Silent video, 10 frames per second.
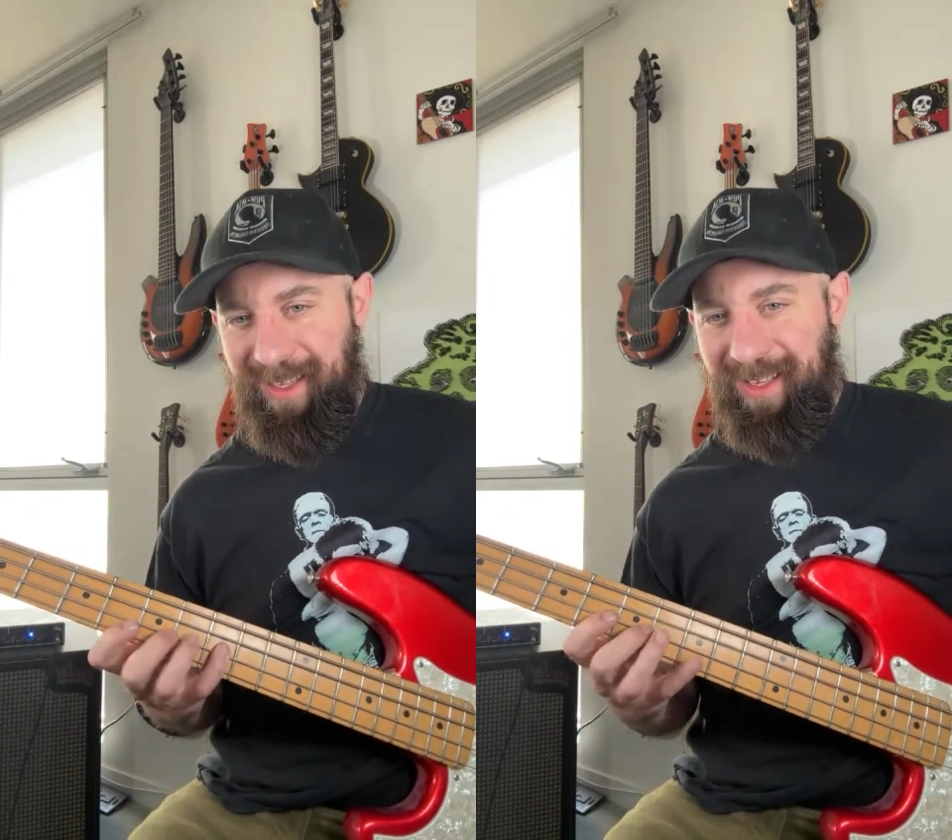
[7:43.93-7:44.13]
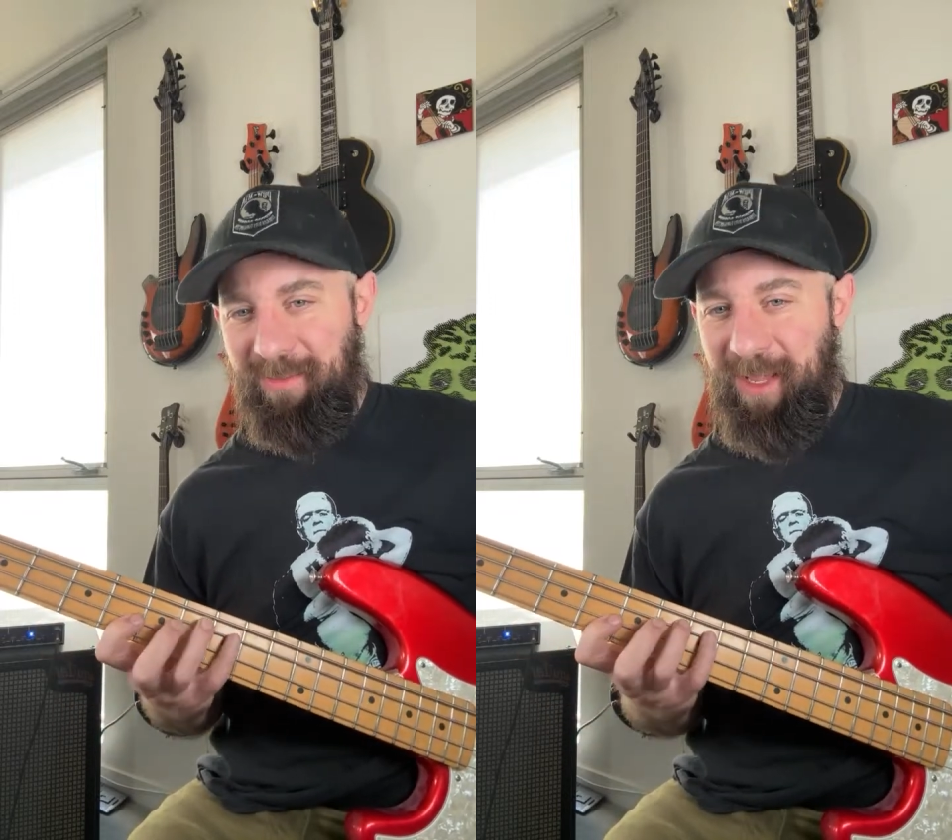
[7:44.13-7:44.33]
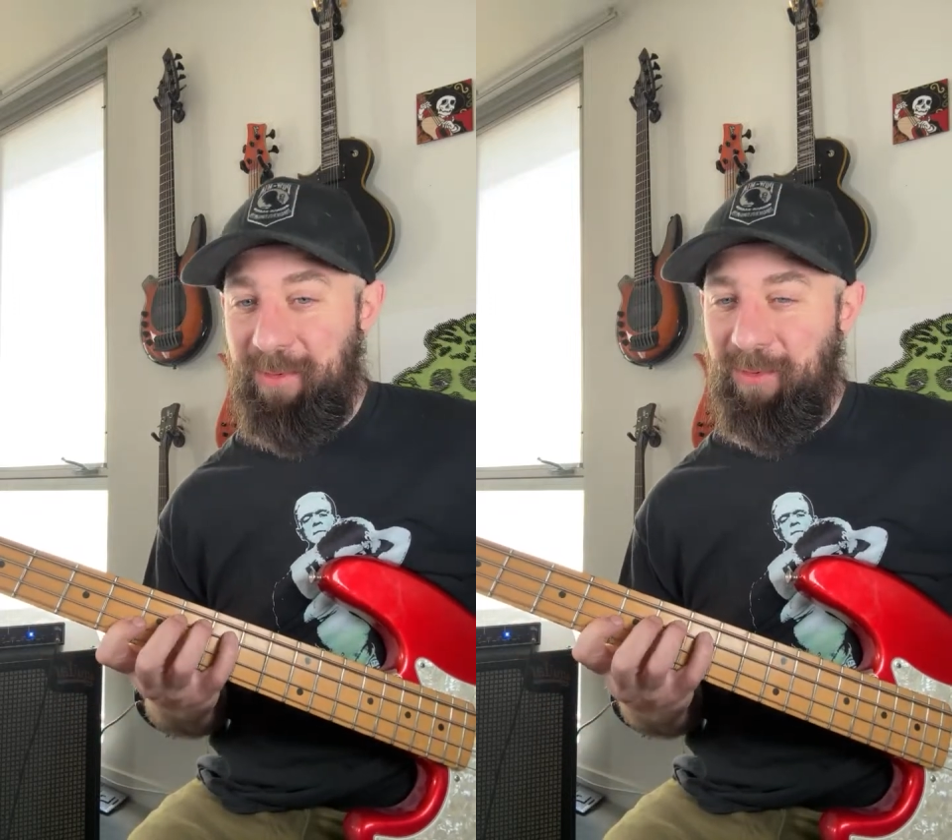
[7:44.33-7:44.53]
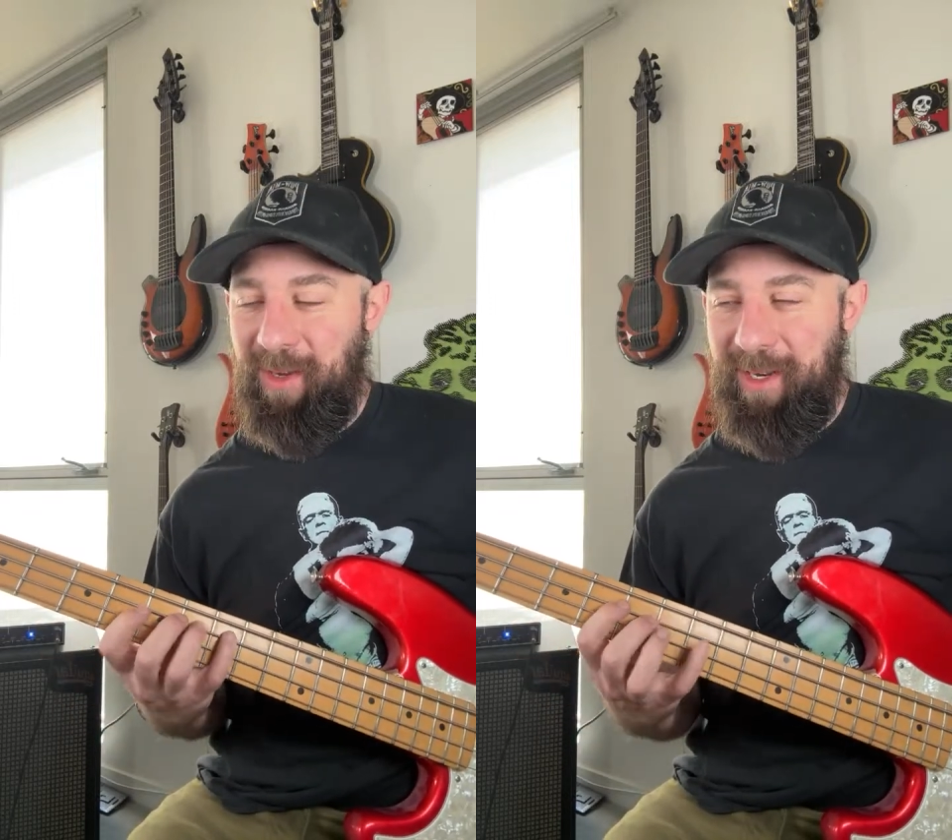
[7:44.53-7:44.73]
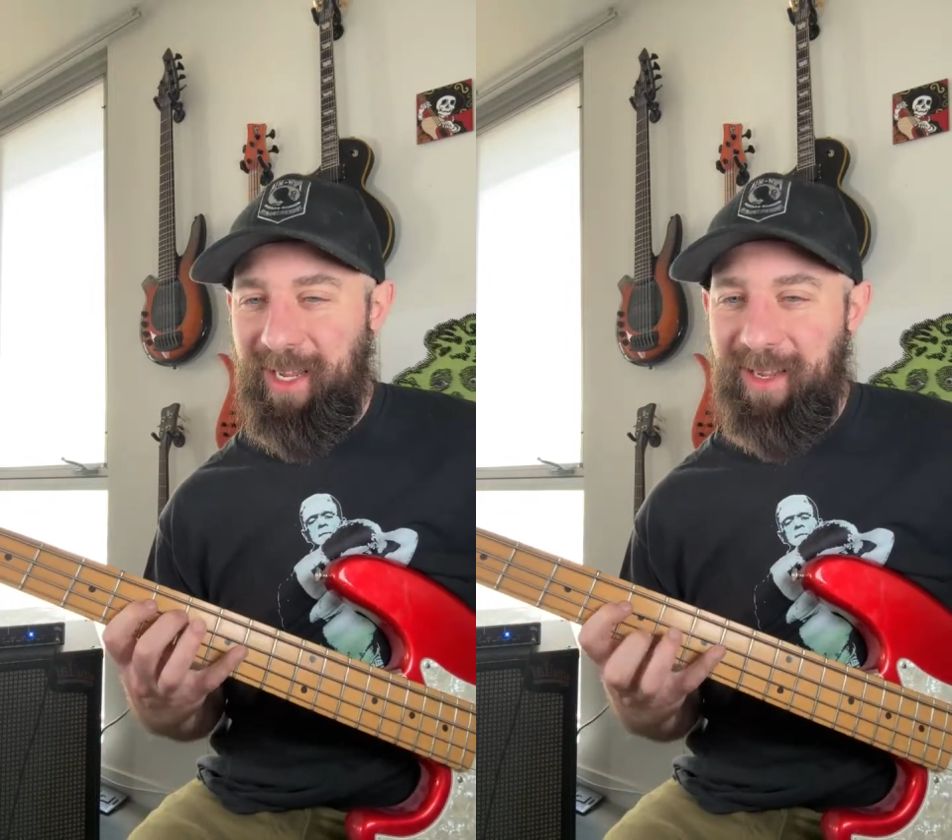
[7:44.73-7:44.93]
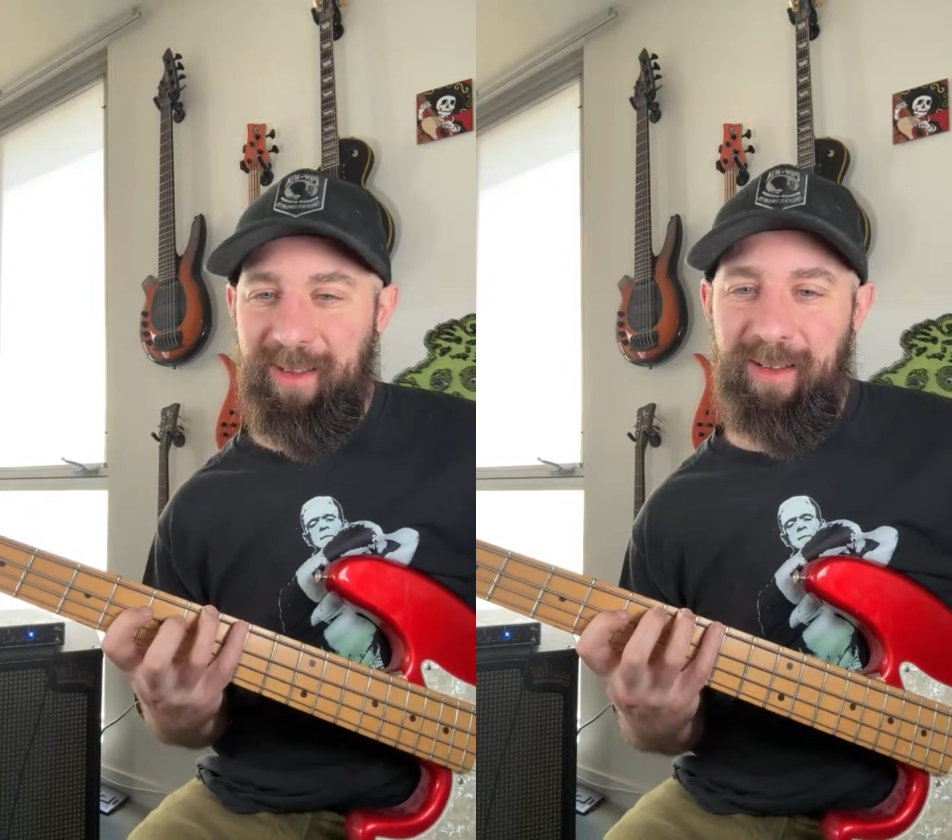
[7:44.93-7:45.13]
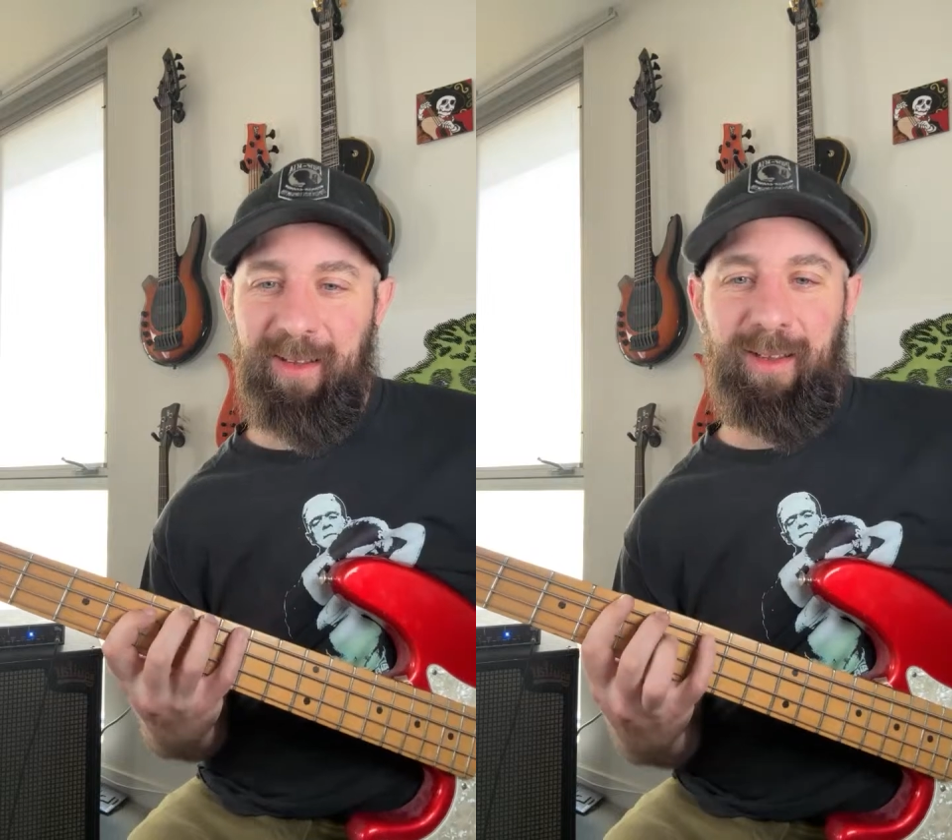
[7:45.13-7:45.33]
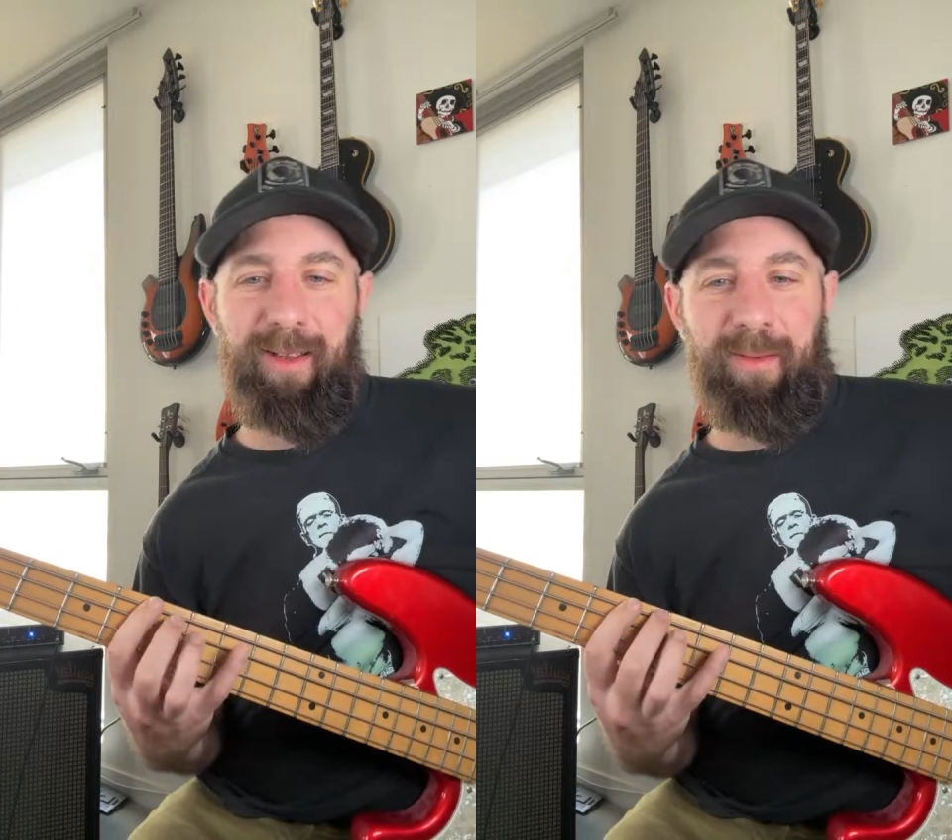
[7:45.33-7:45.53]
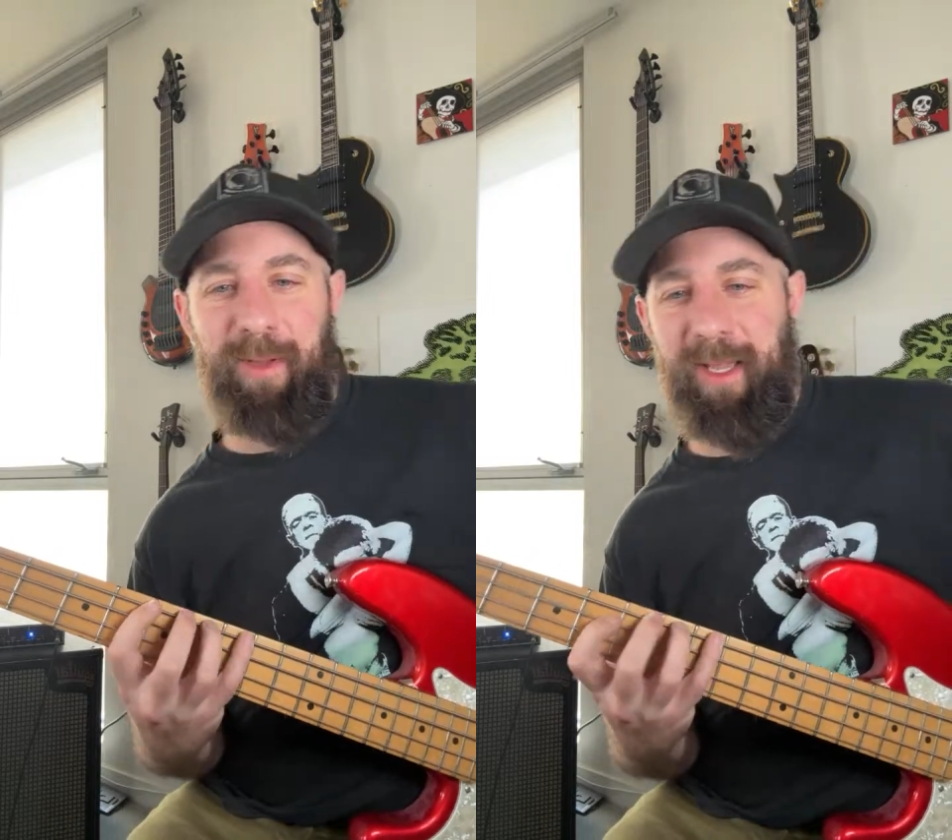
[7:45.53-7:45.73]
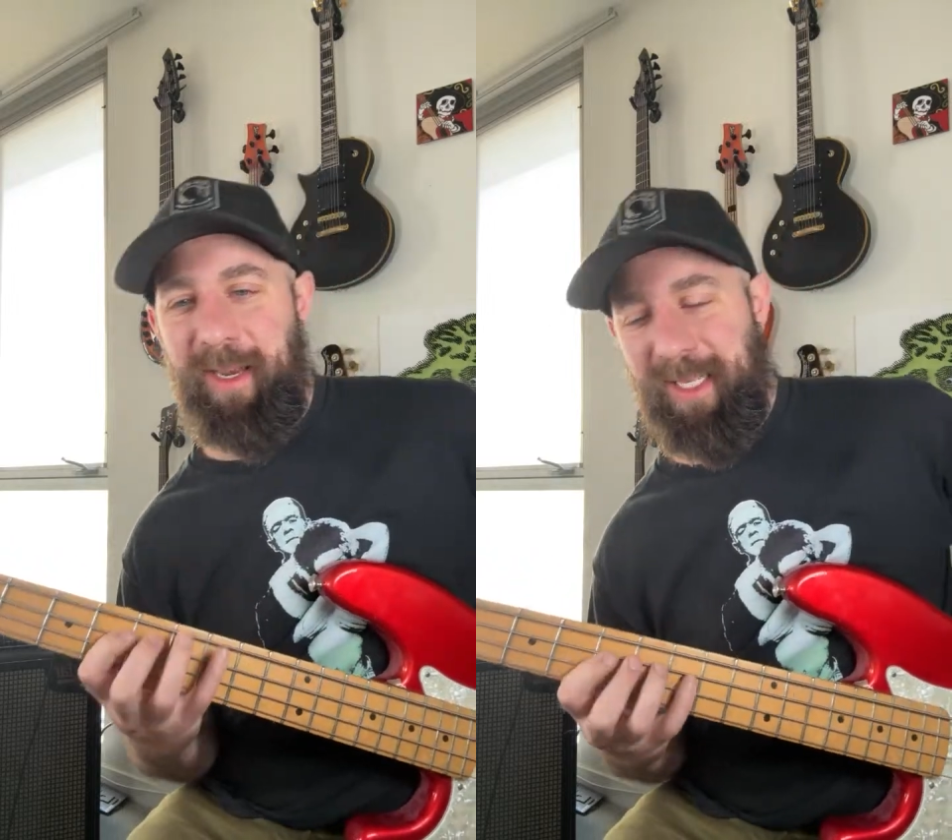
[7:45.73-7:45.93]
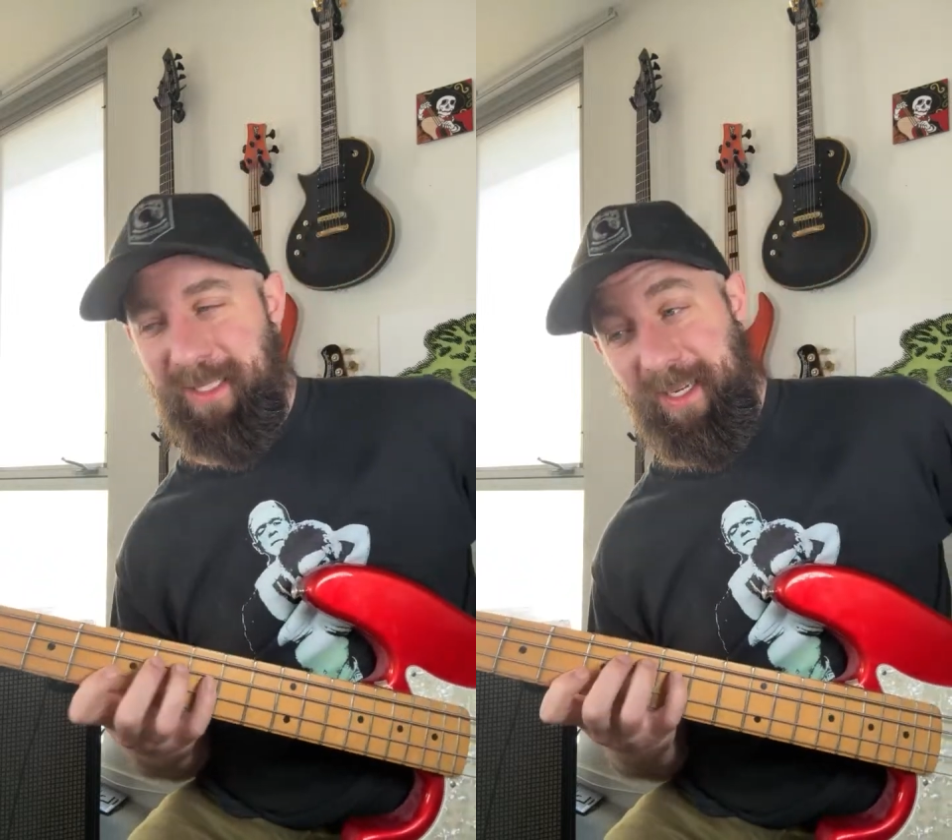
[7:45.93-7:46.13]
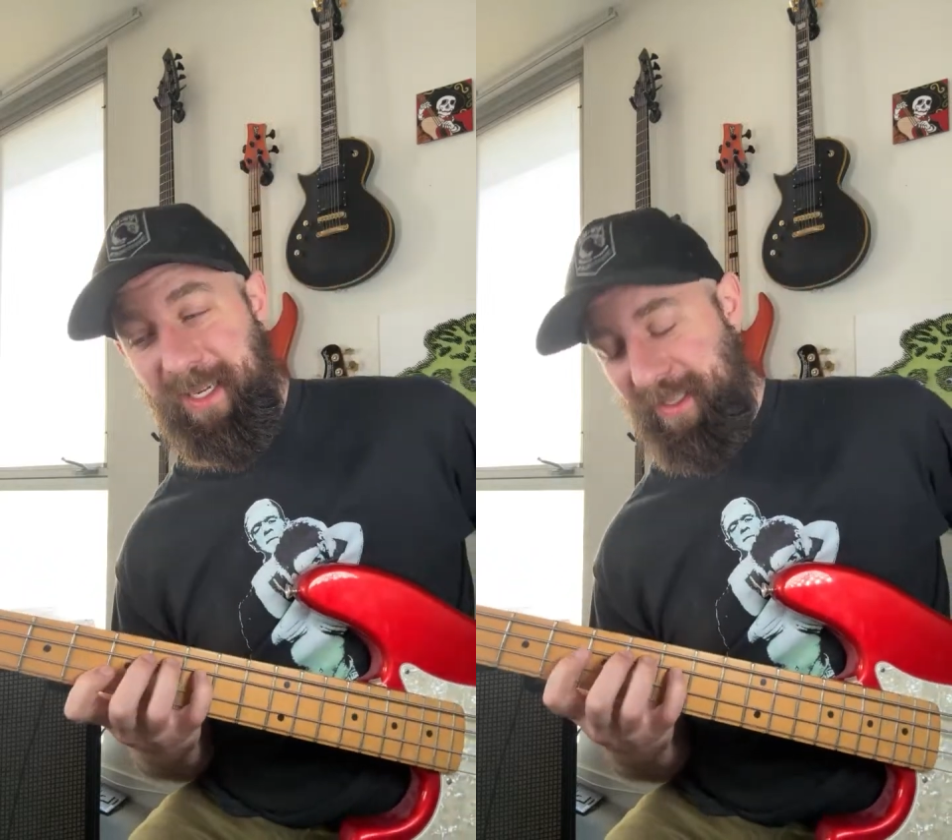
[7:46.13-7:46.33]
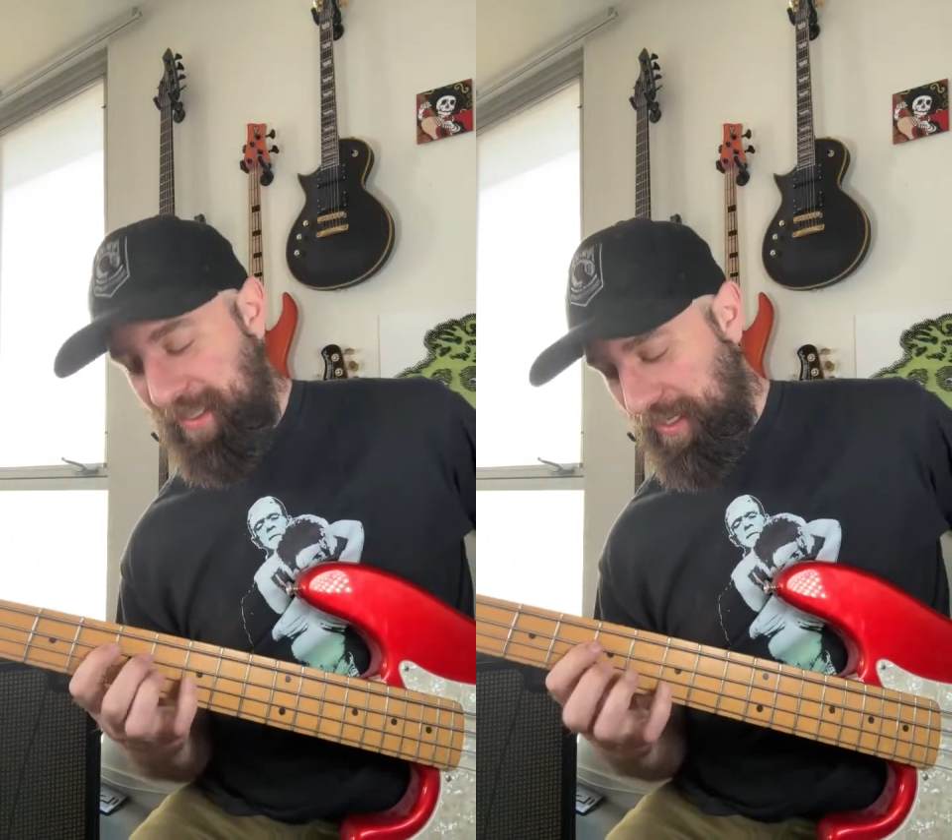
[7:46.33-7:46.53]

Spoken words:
Maybe one day. But yeah, not today, that's